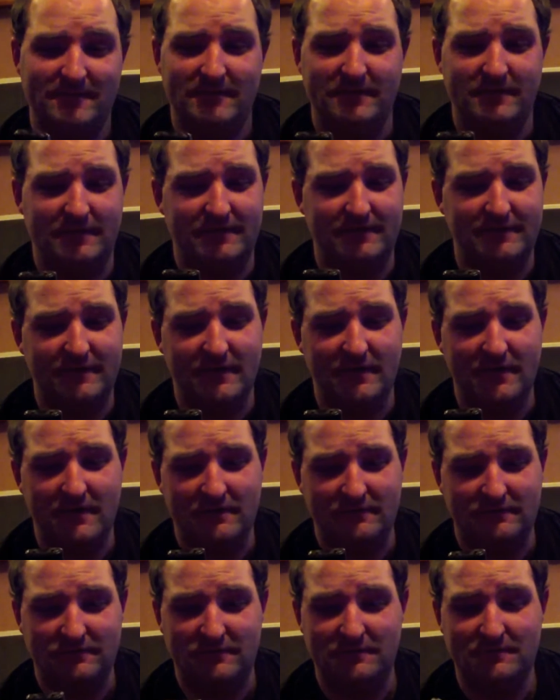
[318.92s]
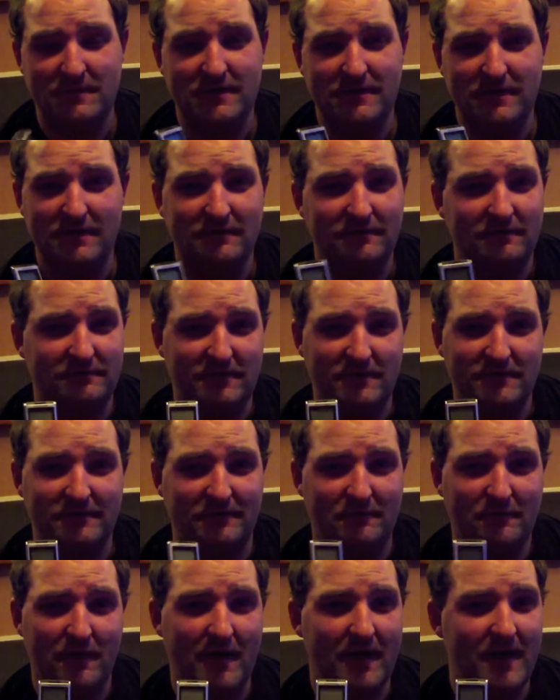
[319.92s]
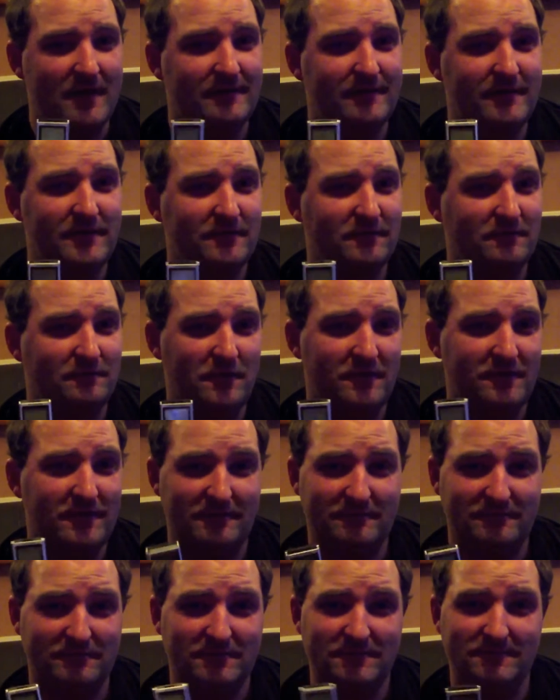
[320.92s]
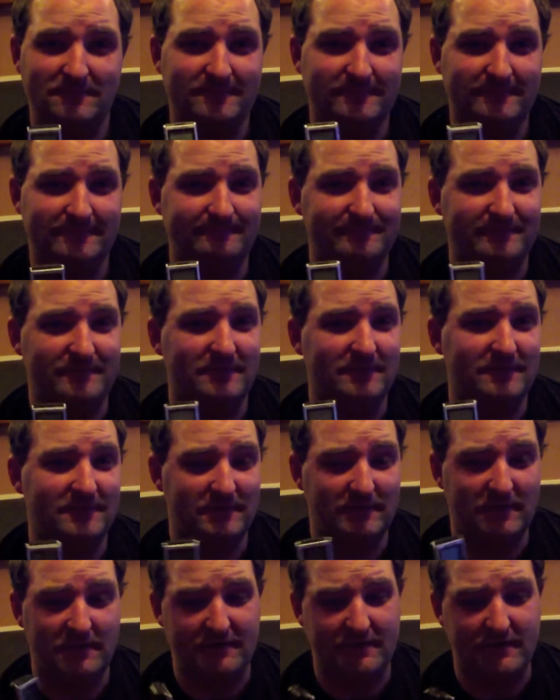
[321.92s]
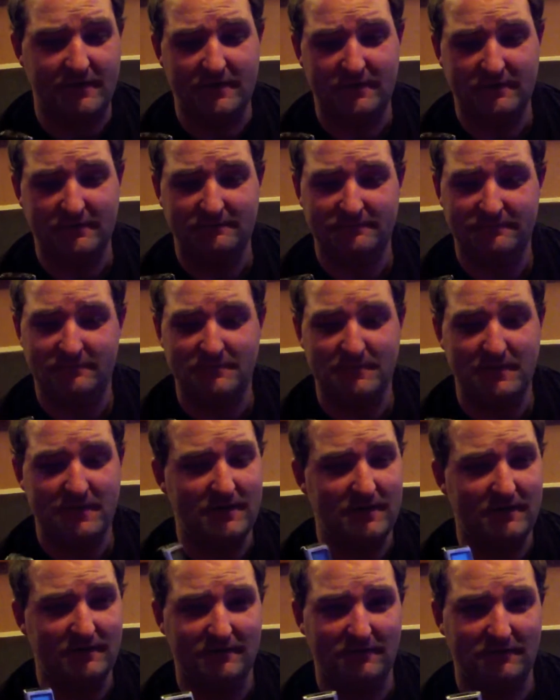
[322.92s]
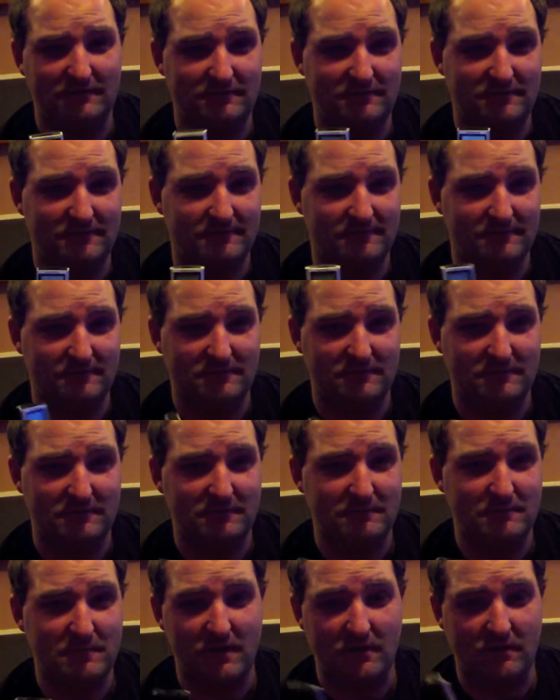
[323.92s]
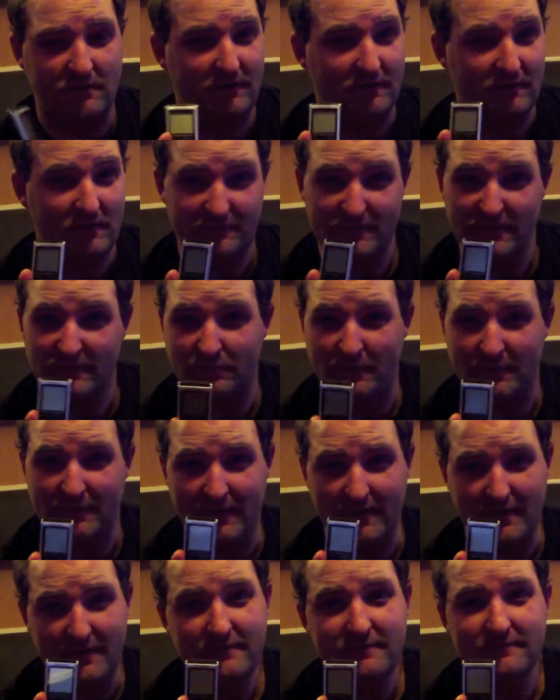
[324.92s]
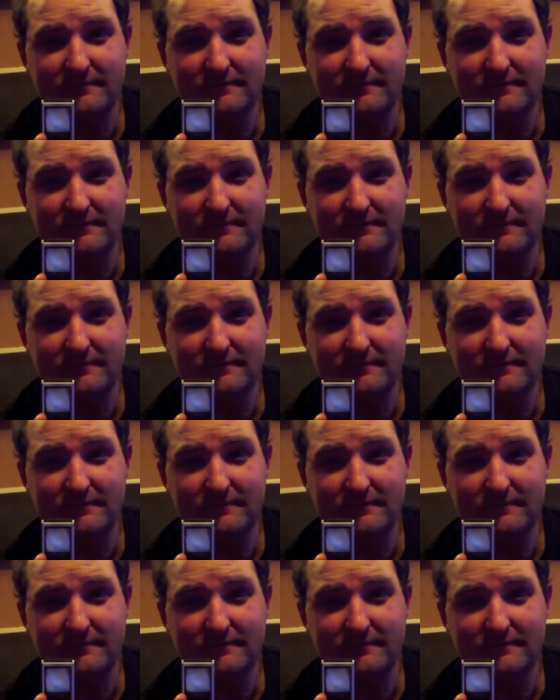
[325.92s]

And to me, these are quite handy as well. And to me, this is me. I've got this one here.